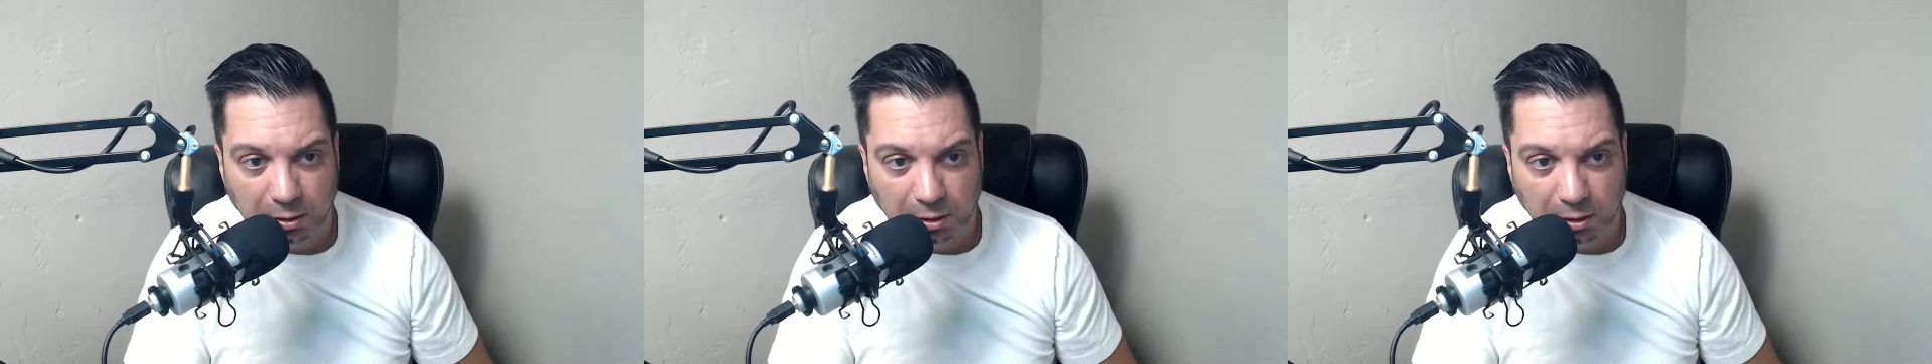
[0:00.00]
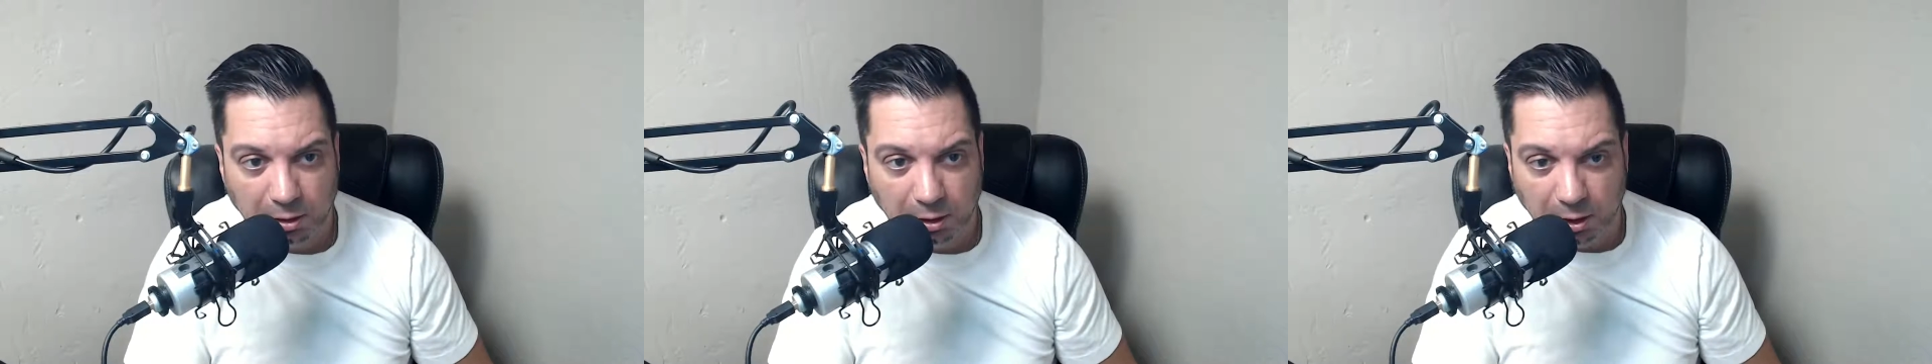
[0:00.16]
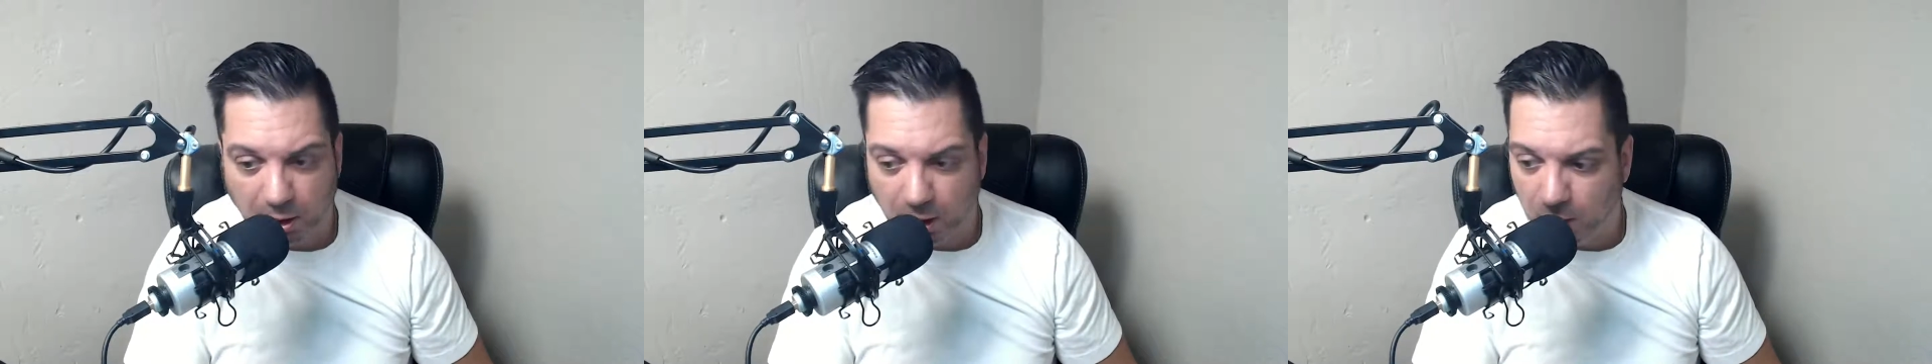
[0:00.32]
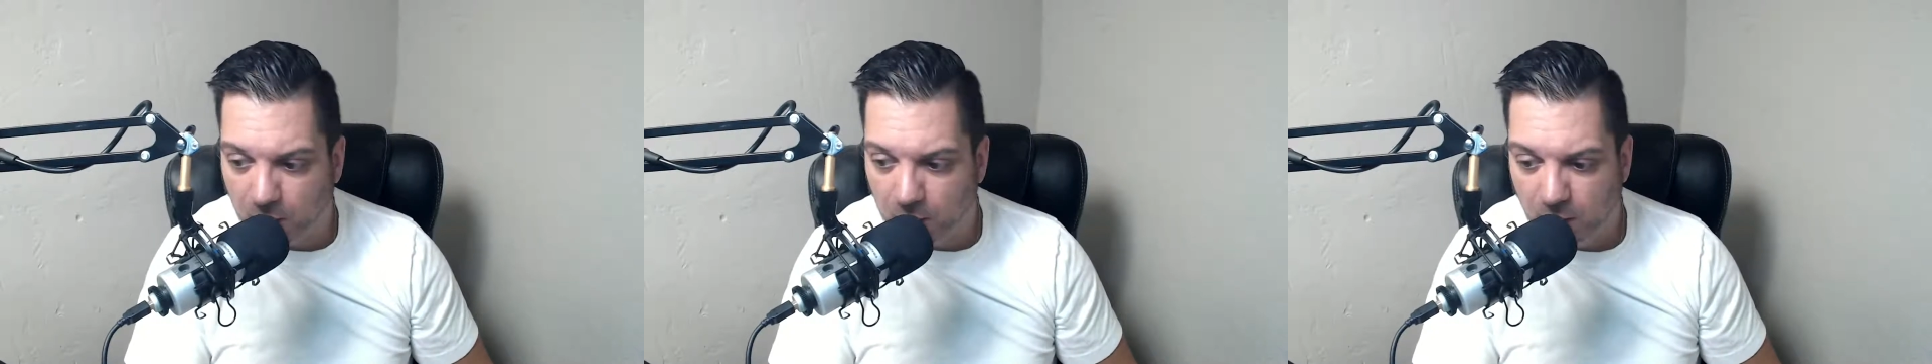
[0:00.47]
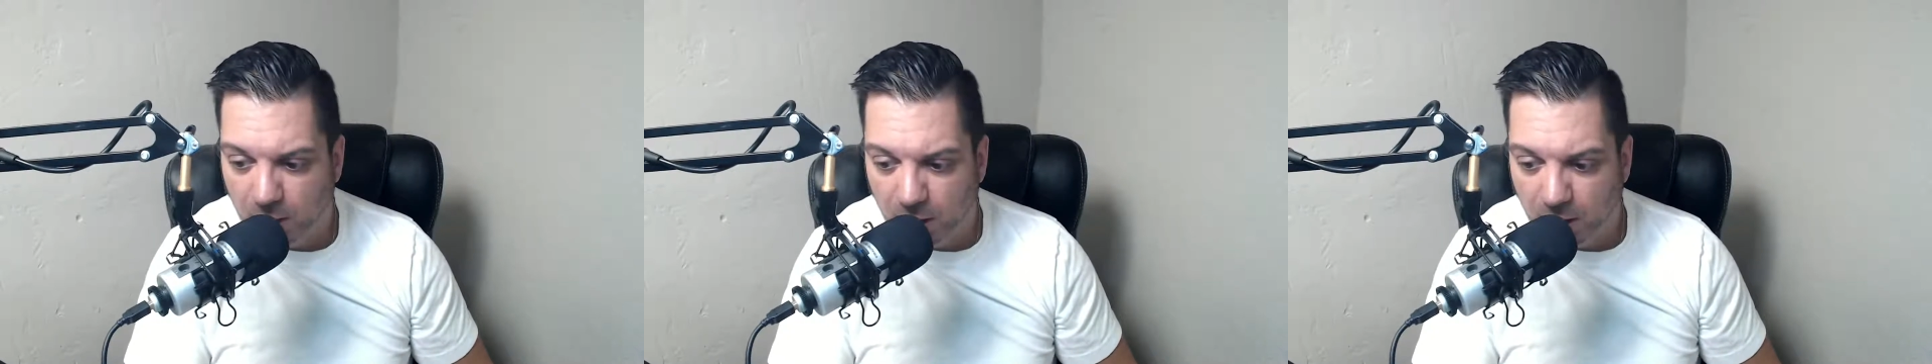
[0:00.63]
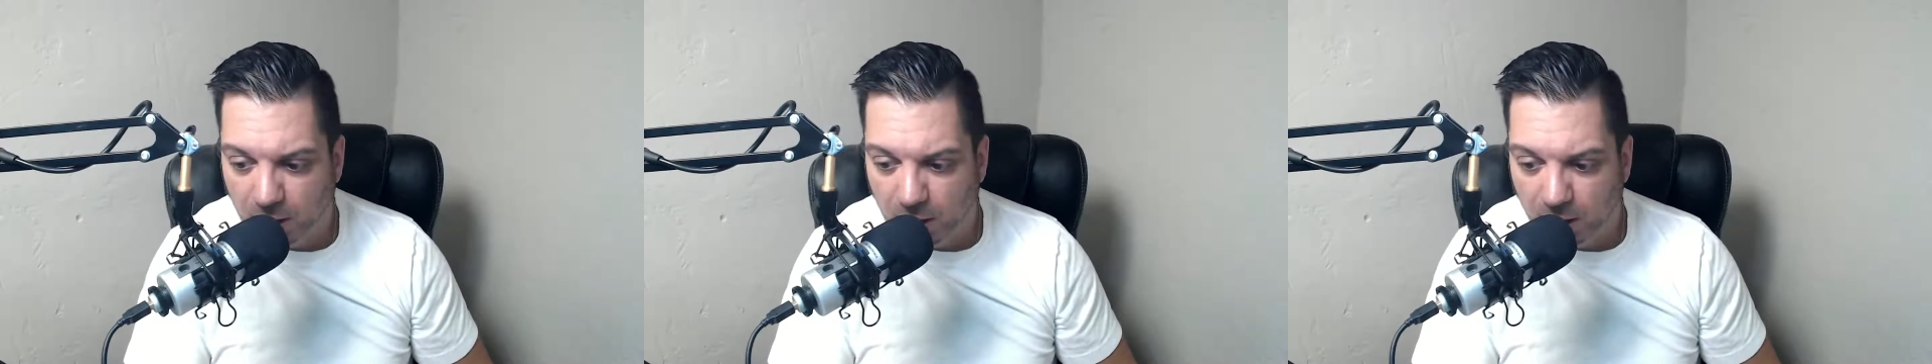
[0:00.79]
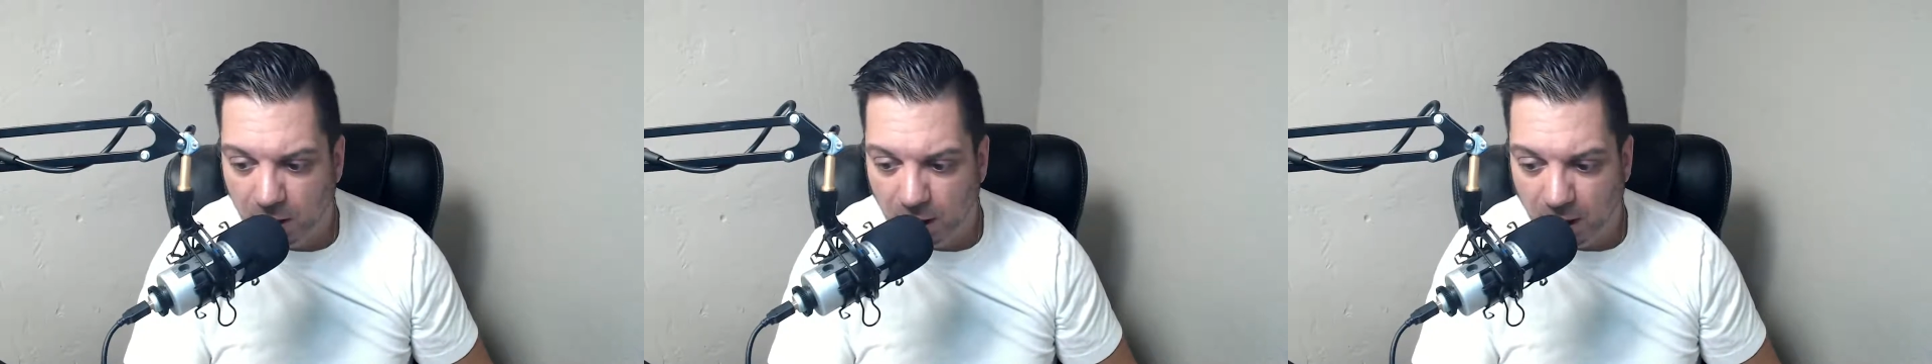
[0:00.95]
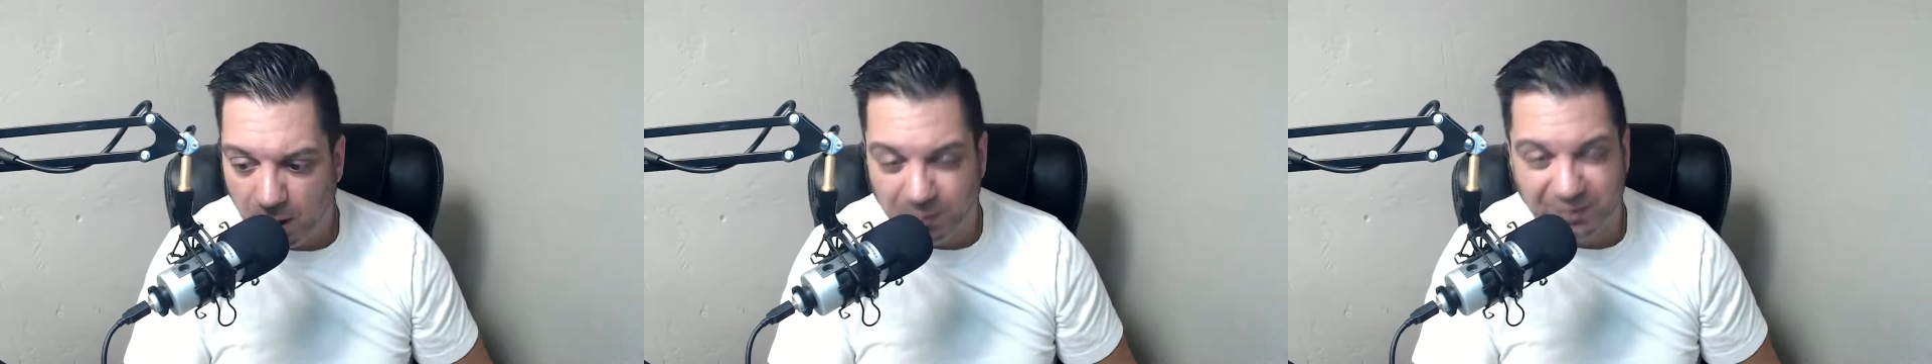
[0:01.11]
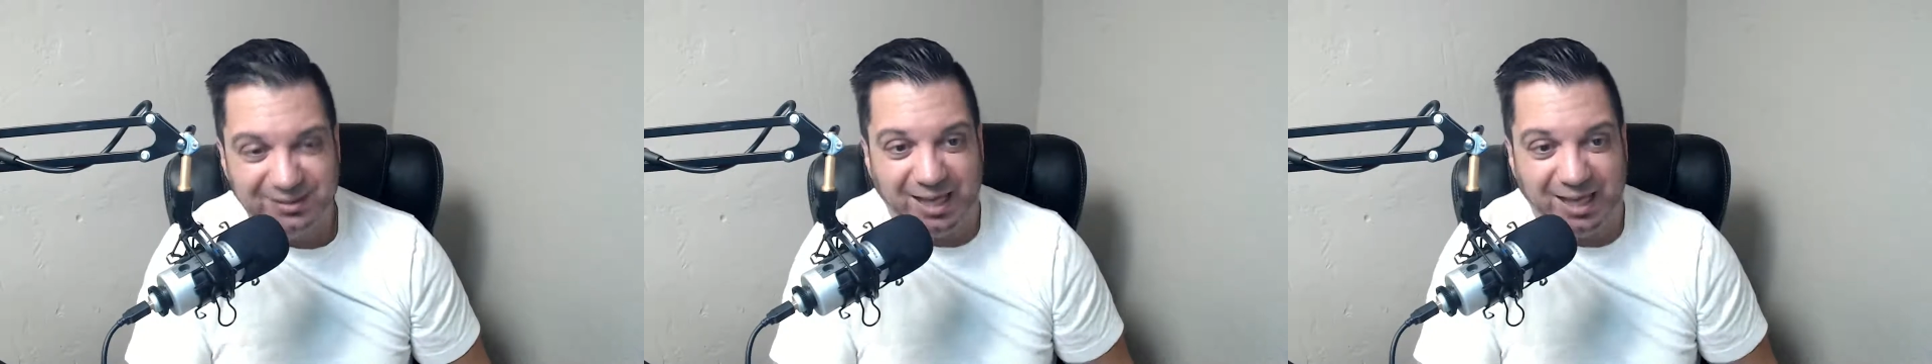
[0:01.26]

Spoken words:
It was